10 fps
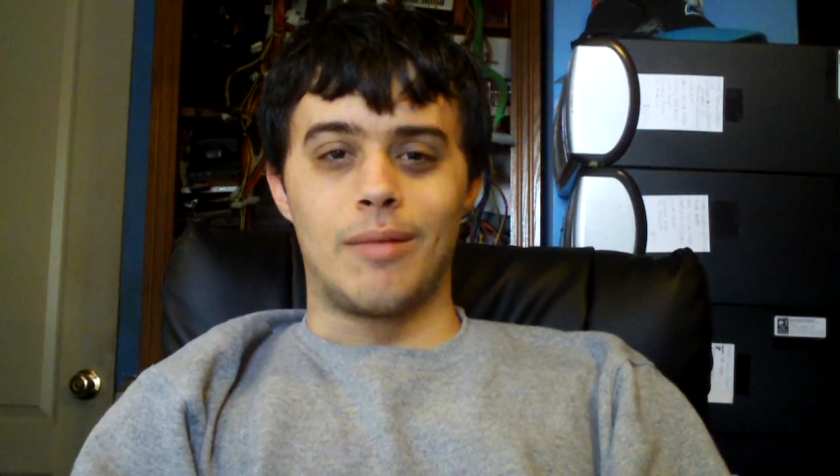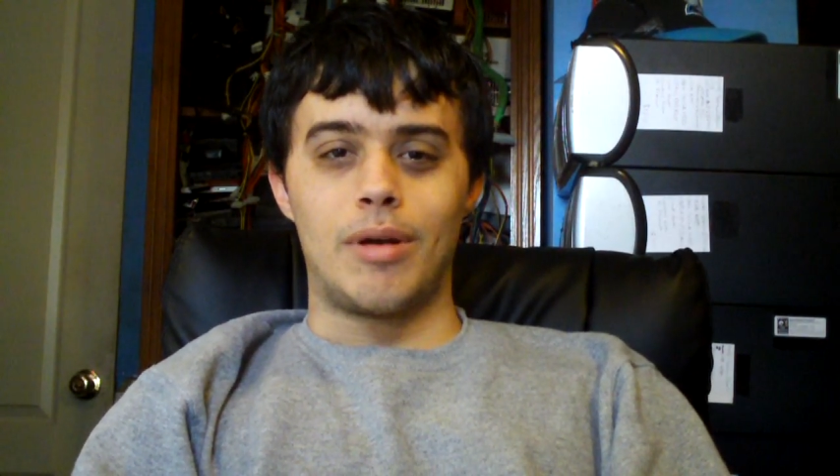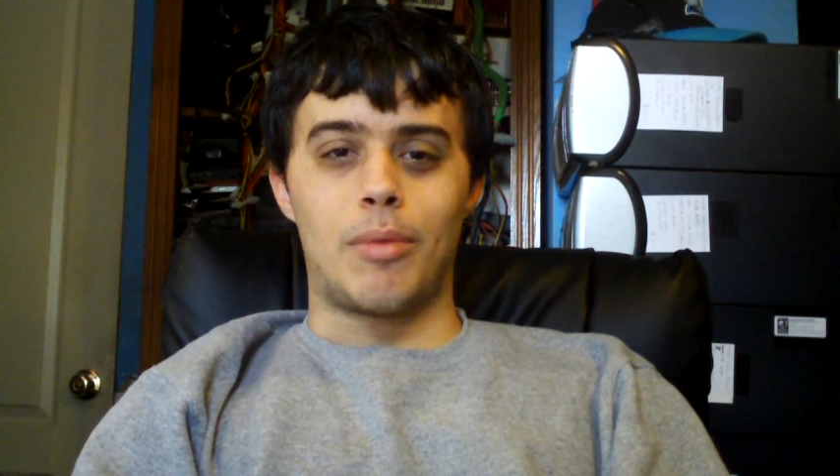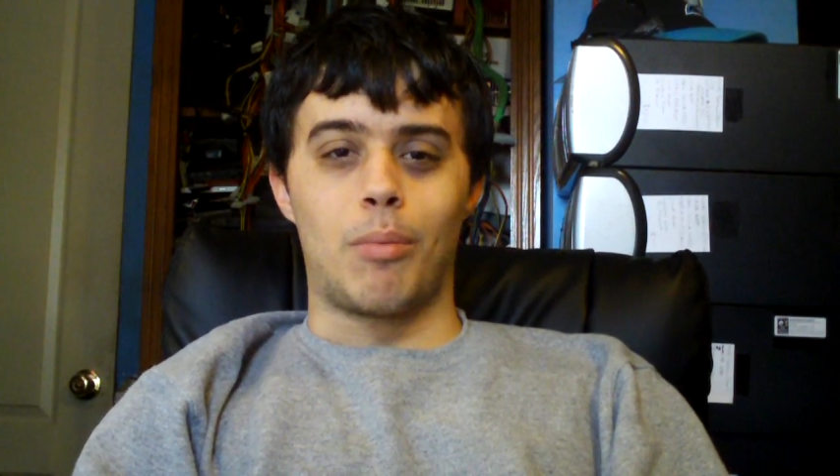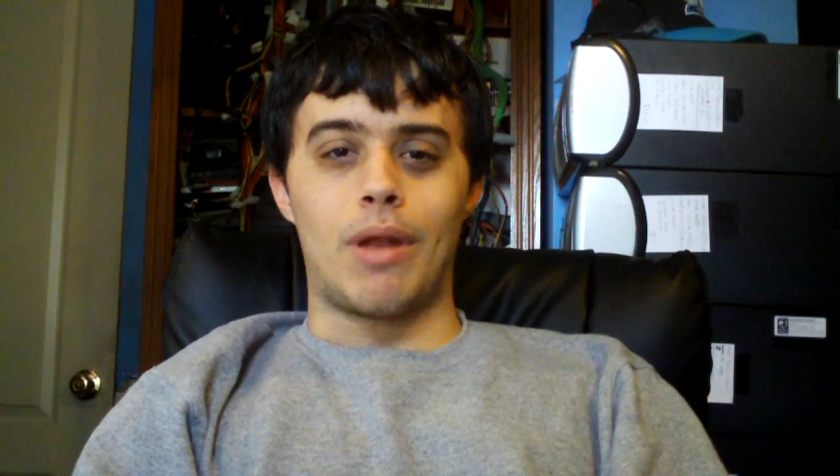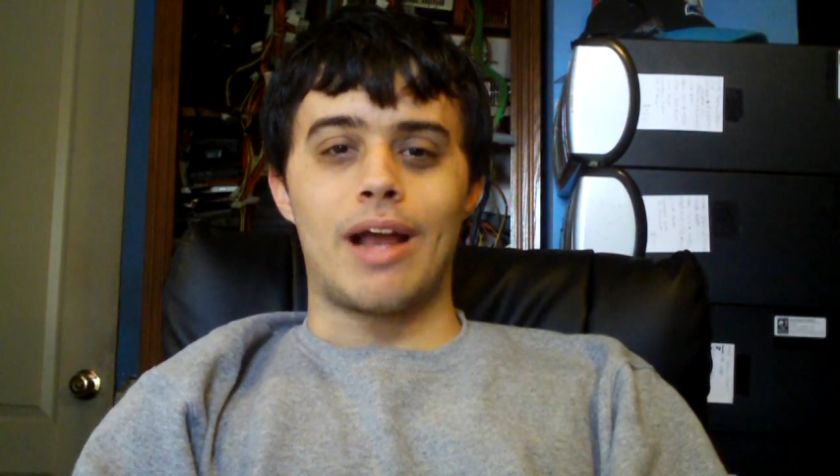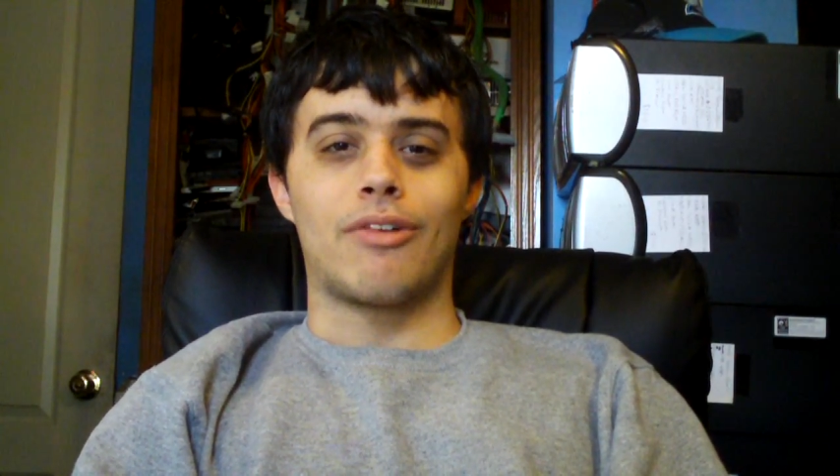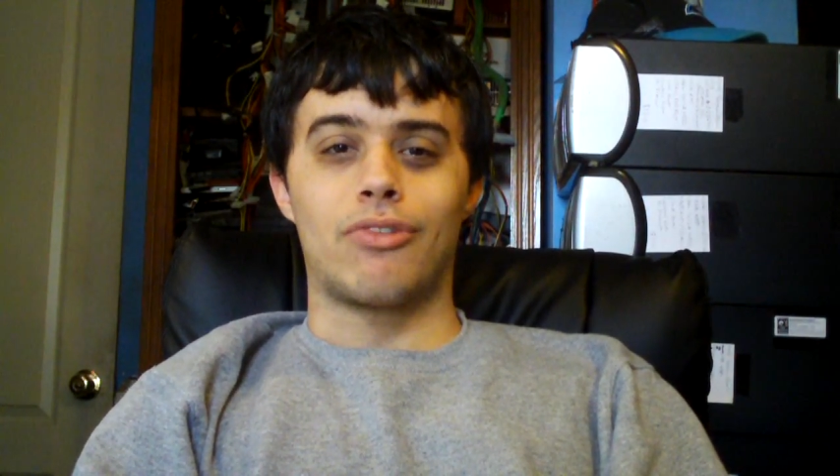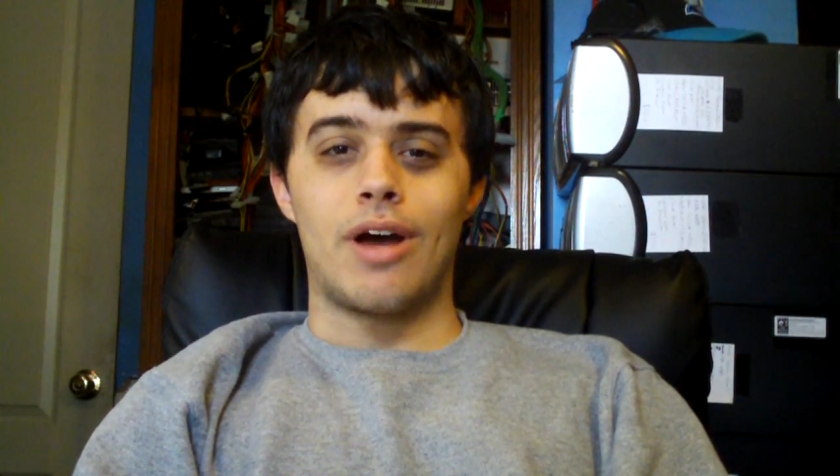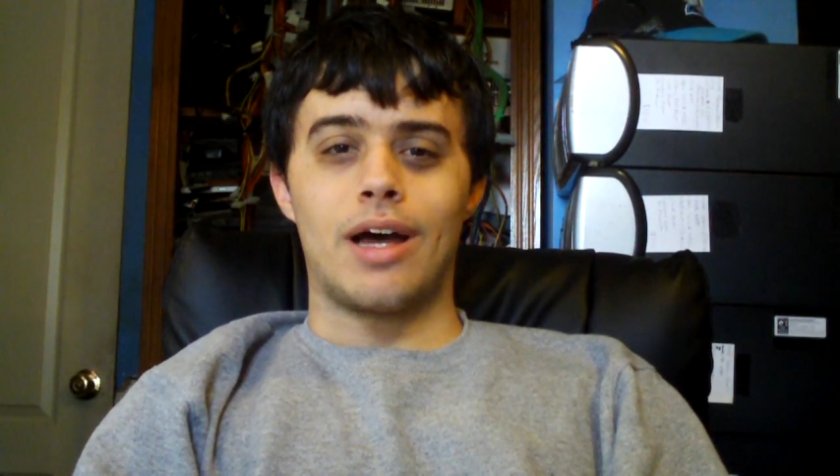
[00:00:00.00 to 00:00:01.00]
remember,
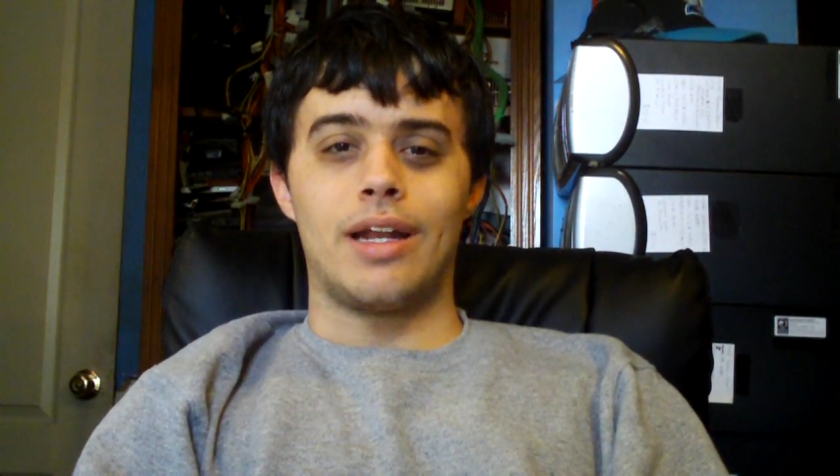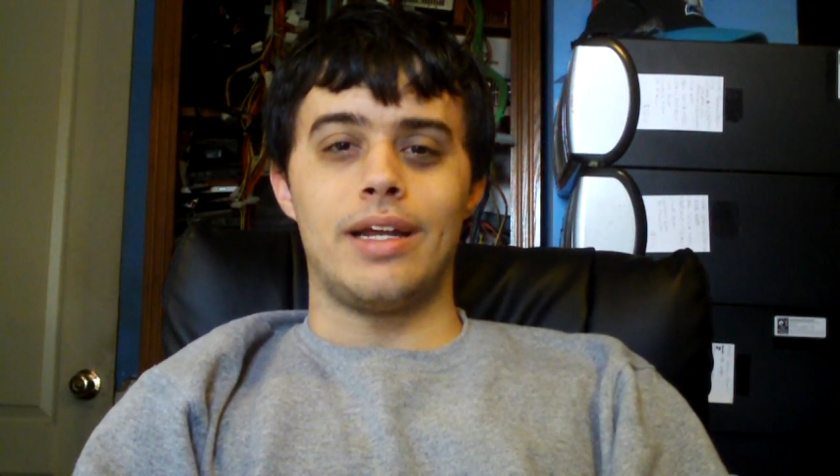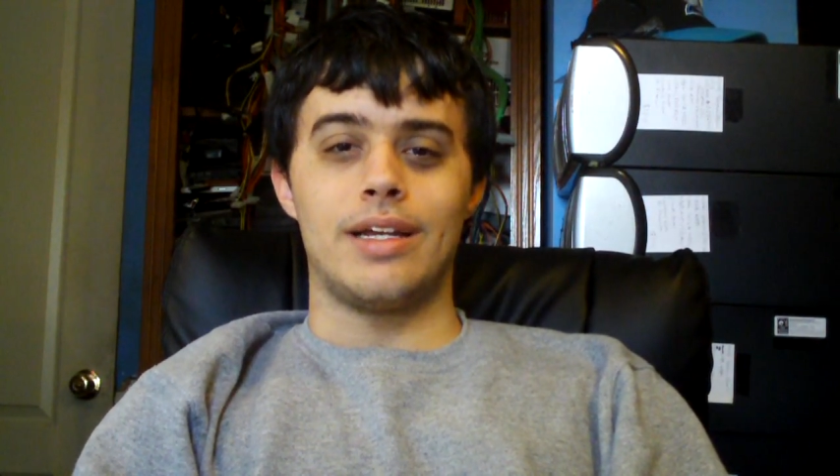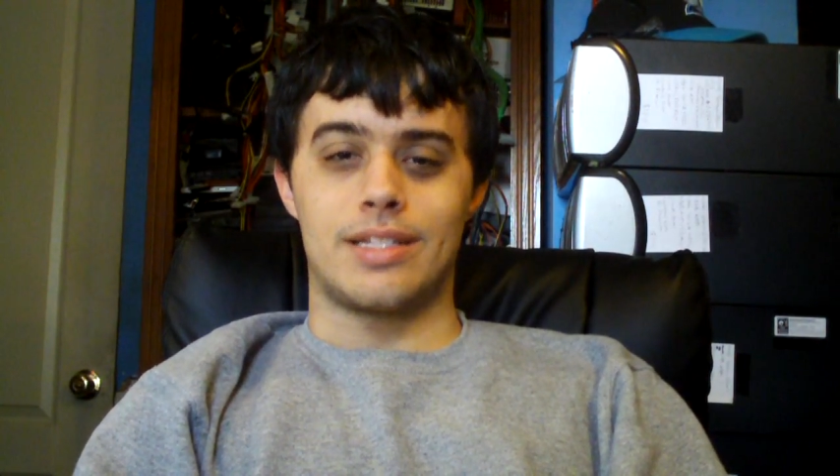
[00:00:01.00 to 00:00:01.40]
Black Friday